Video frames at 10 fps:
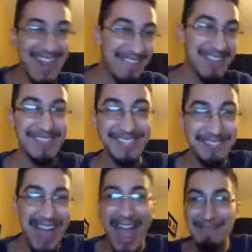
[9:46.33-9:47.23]
It makes me
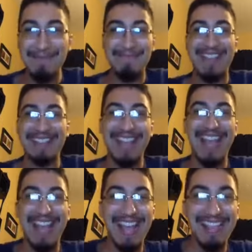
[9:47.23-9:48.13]
so happy because
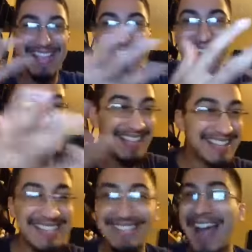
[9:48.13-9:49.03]

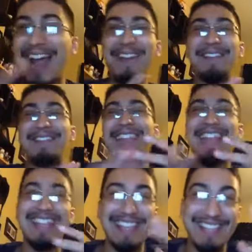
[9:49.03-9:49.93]
this entire
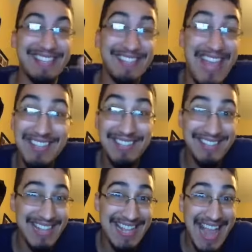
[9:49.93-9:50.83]
thing, it just
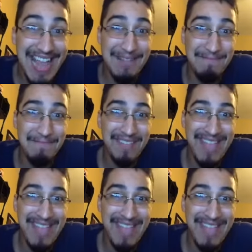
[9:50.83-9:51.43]
changes the game.